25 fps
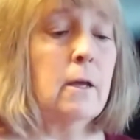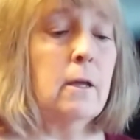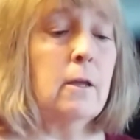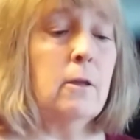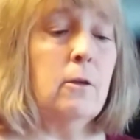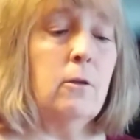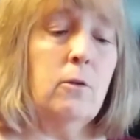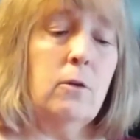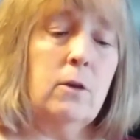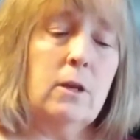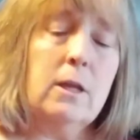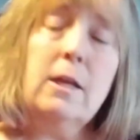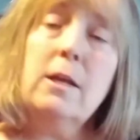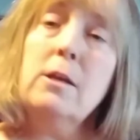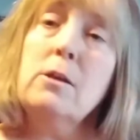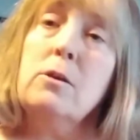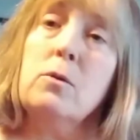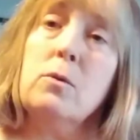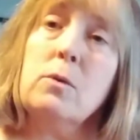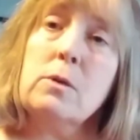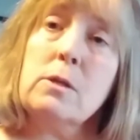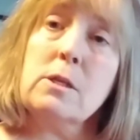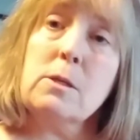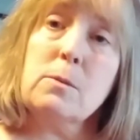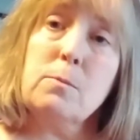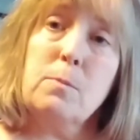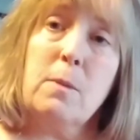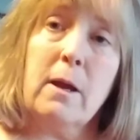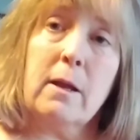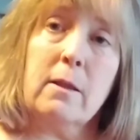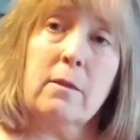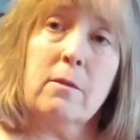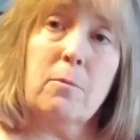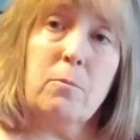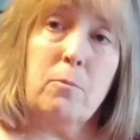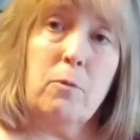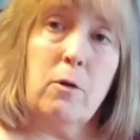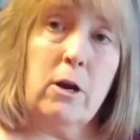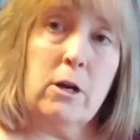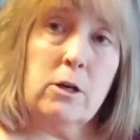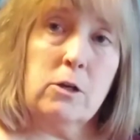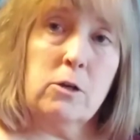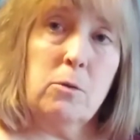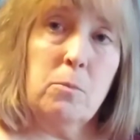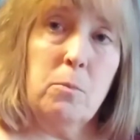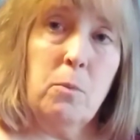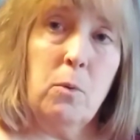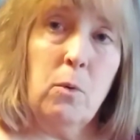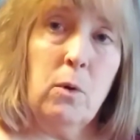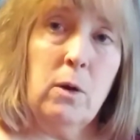You need to inspect the
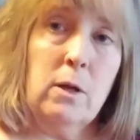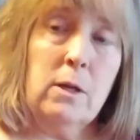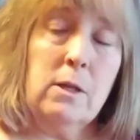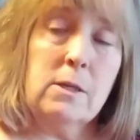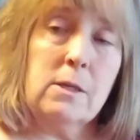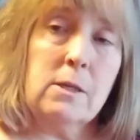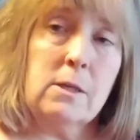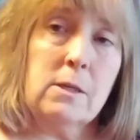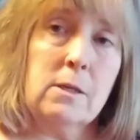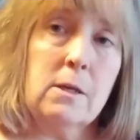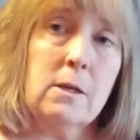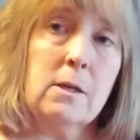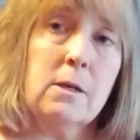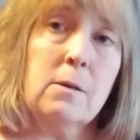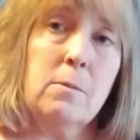pressure points